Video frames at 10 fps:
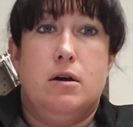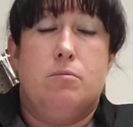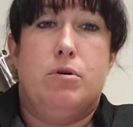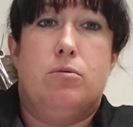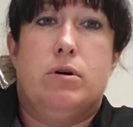
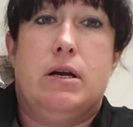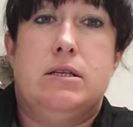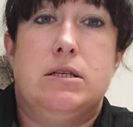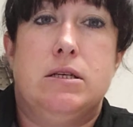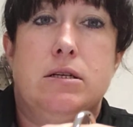But what I
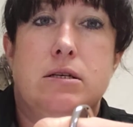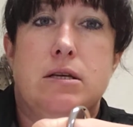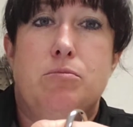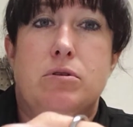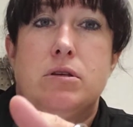did is I
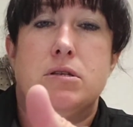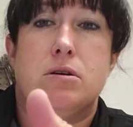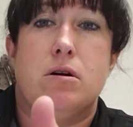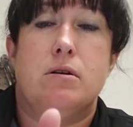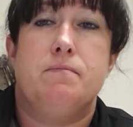put this
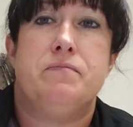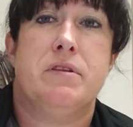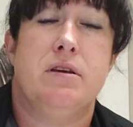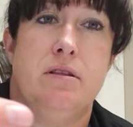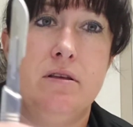on,
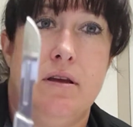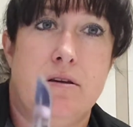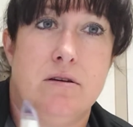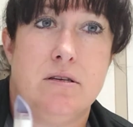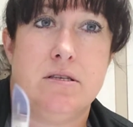and then now
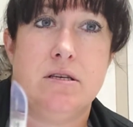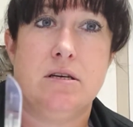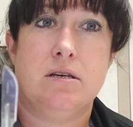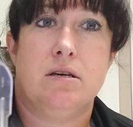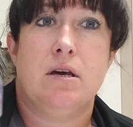you can see
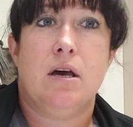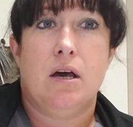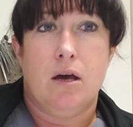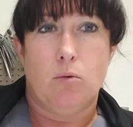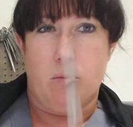it.
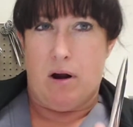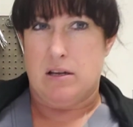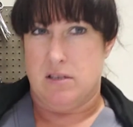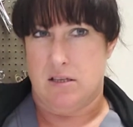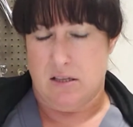We'll
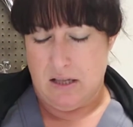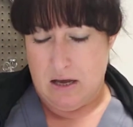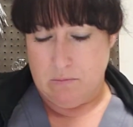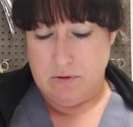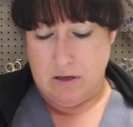practice in the
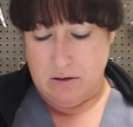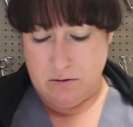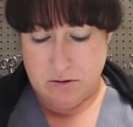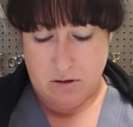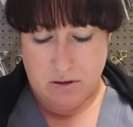lab. I know it
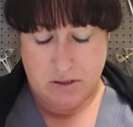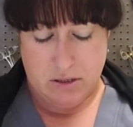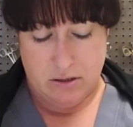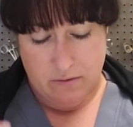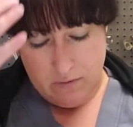was hard to see
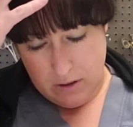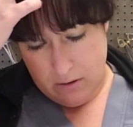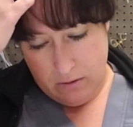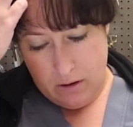in that video.